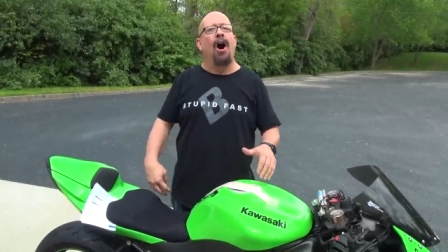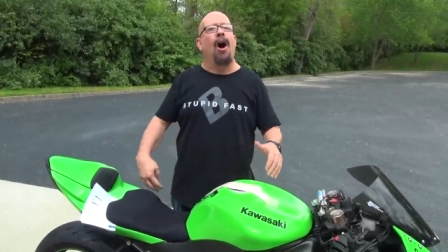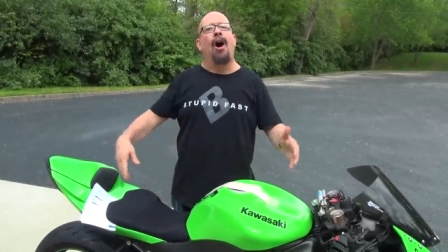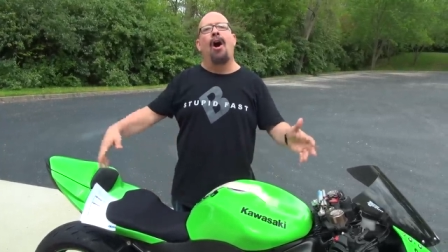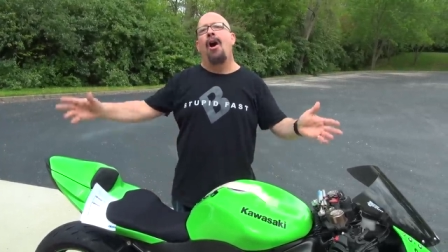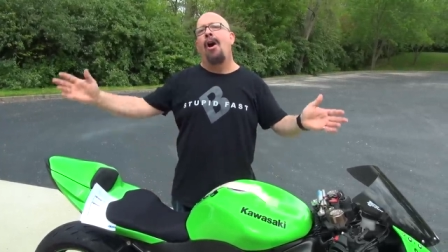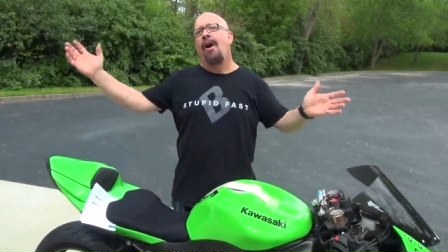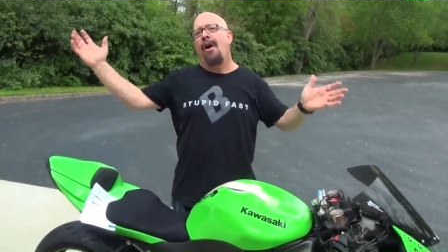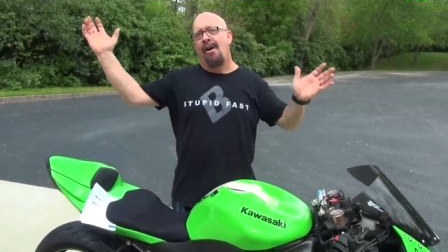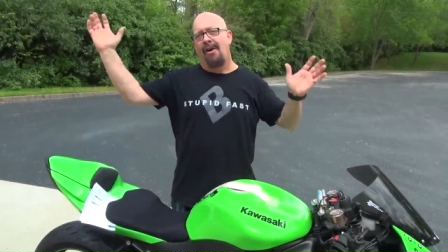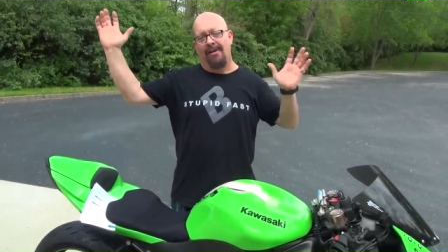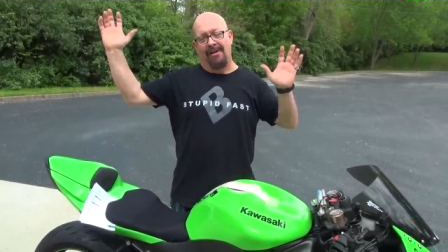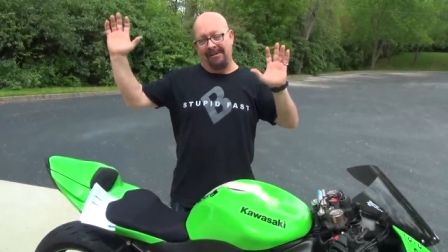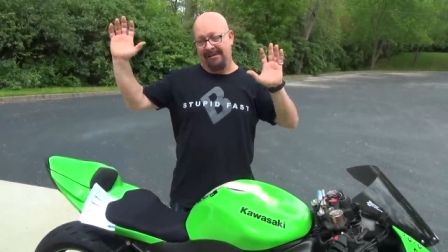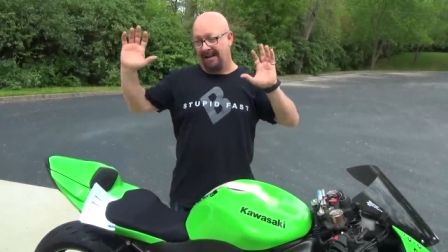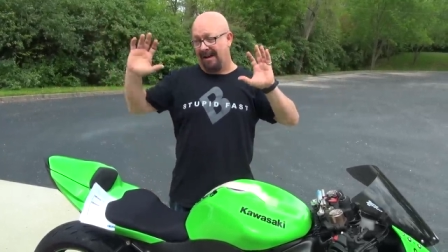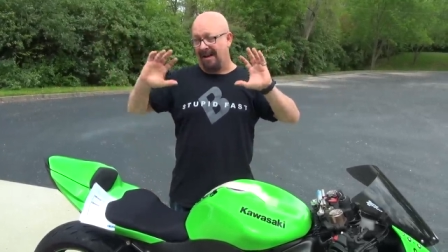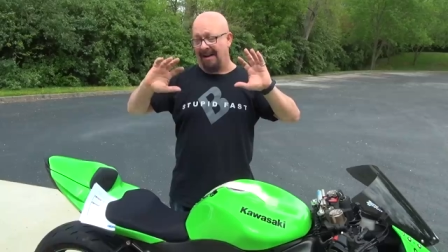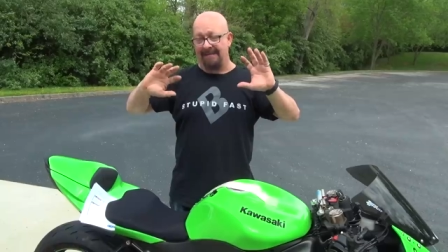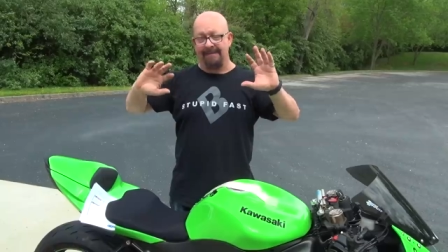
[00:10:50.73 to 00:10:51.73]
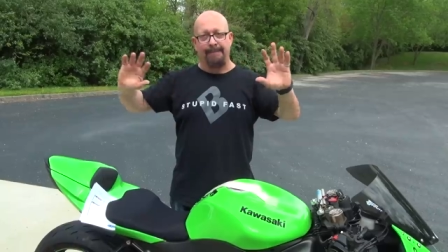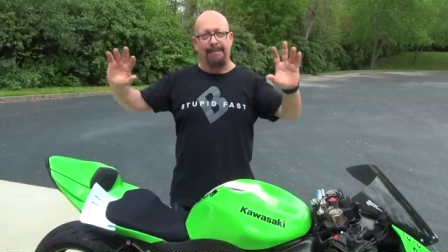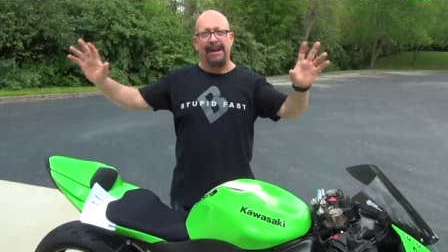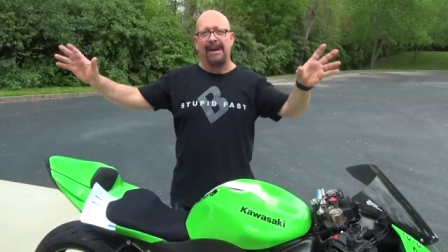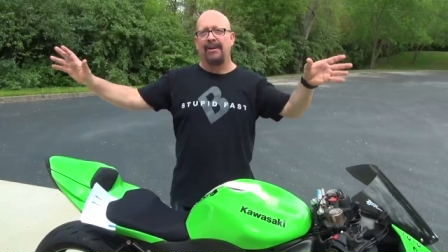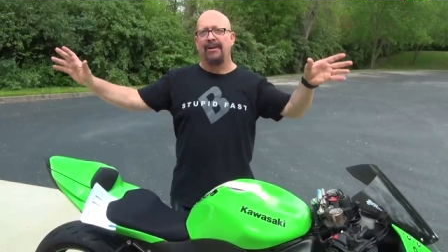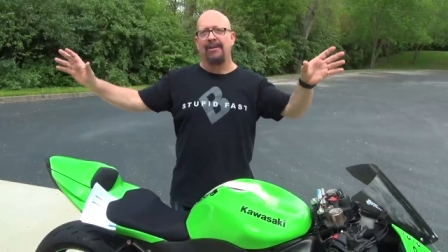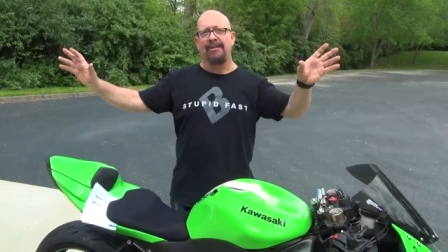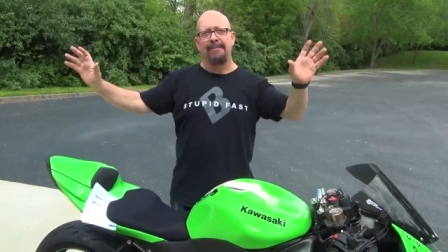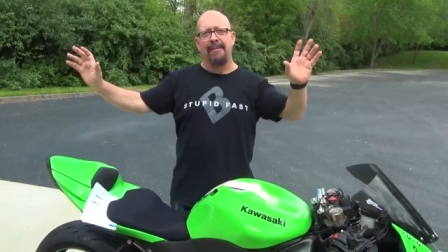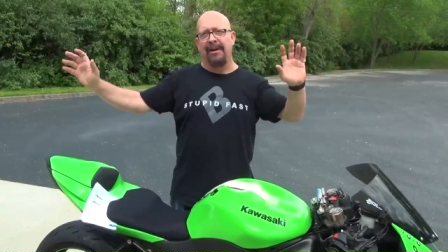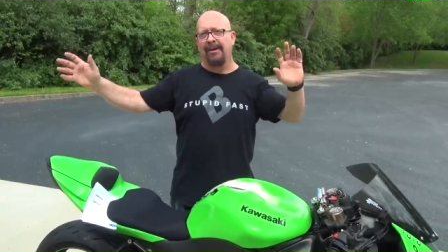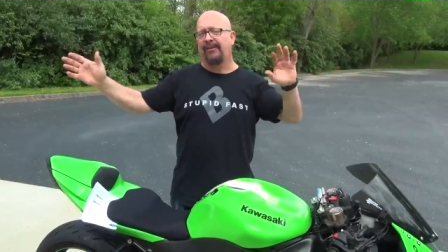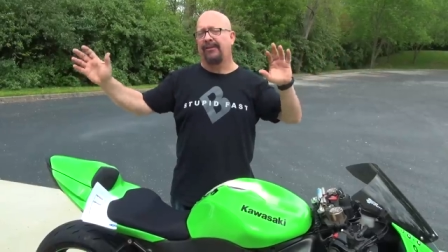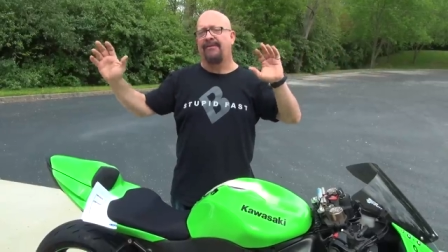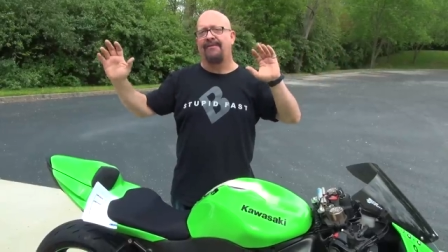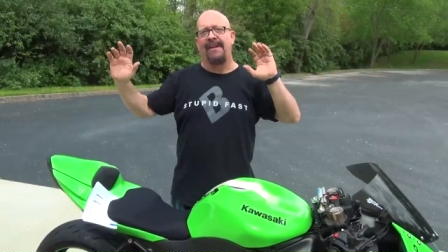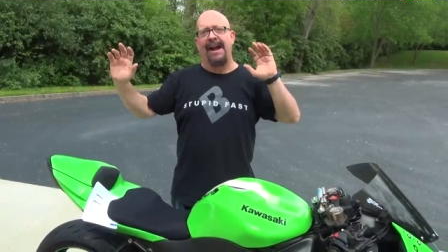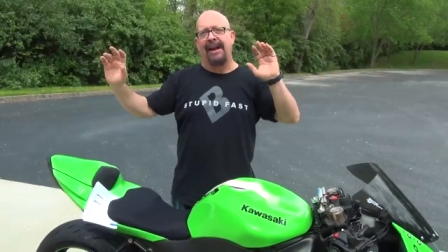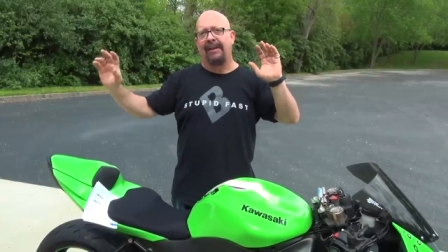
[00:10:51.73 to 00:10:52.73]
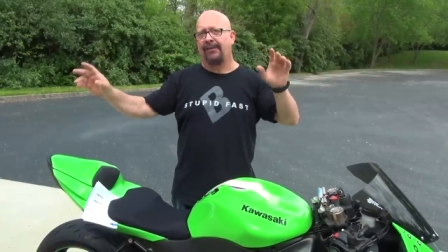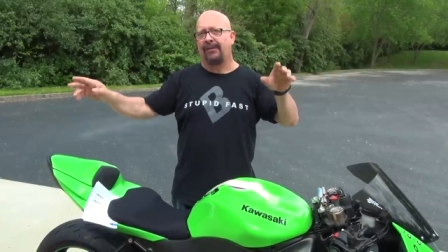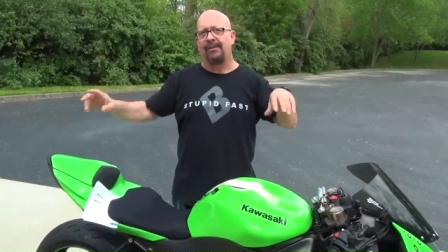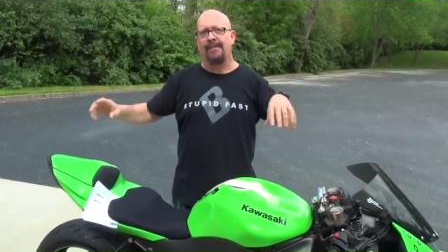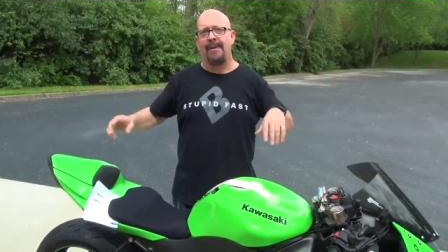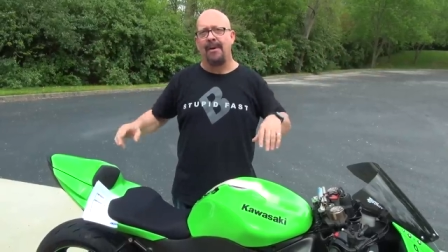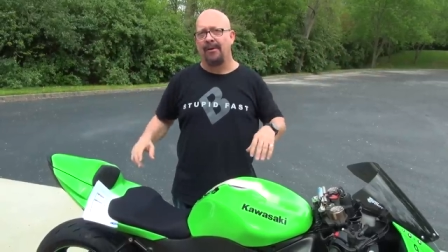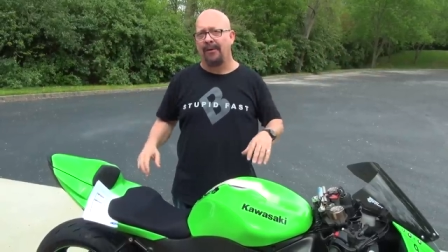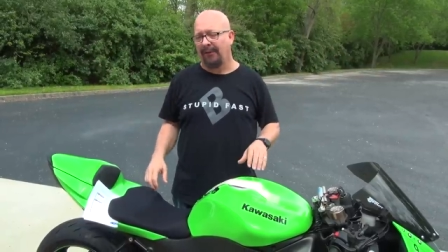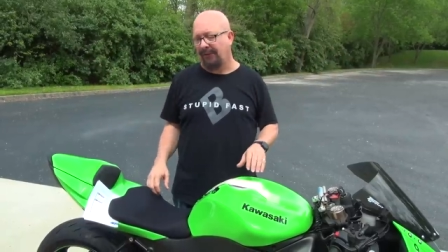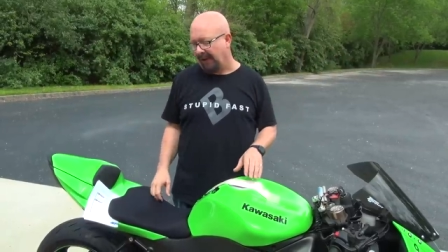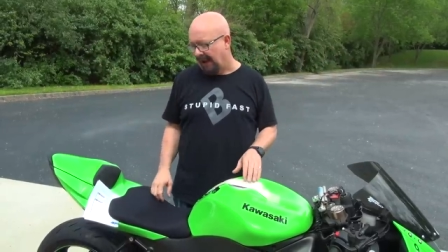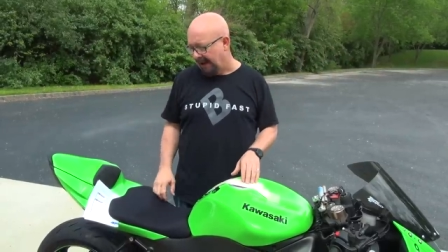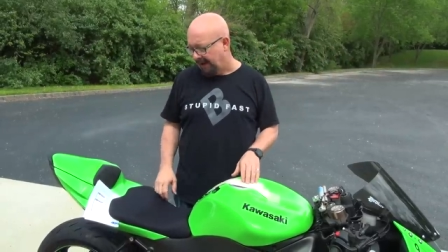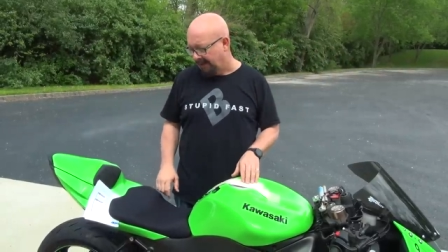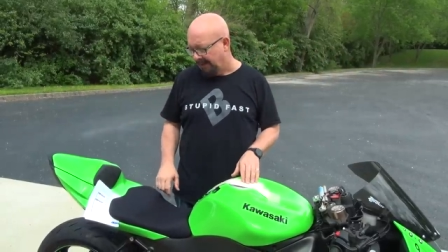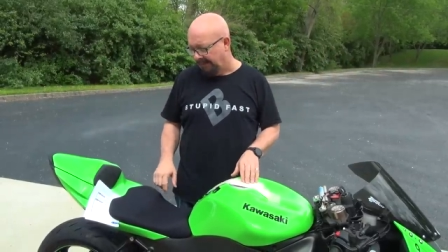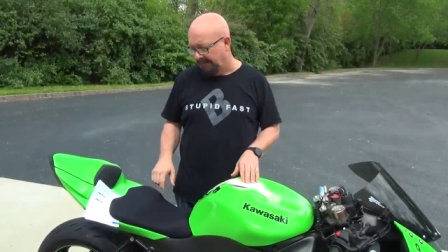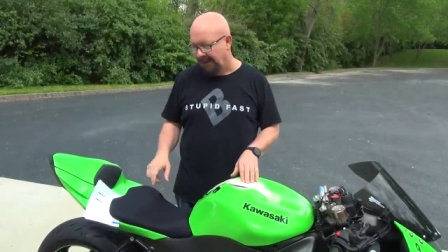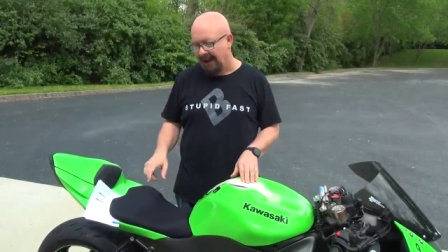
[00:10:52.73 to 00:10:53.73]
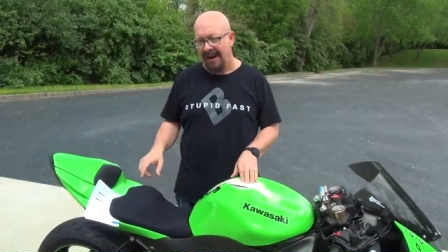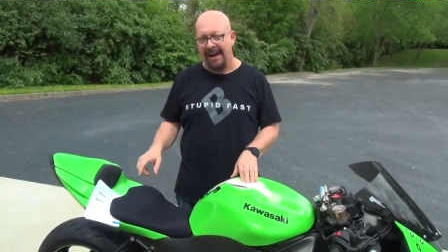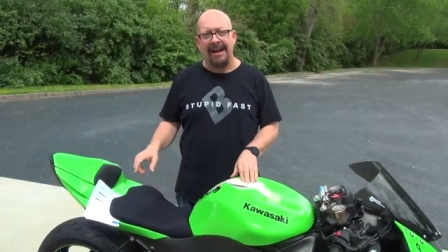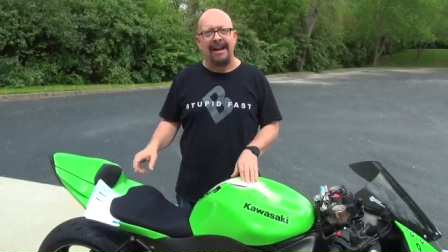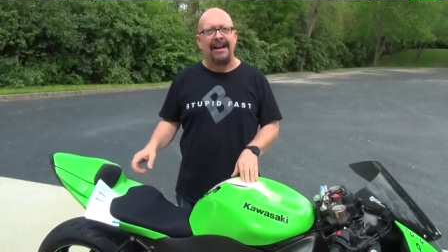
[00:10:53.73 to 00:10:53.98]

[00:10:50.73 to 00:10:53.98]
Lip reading: all on bigger, much faster motorcycles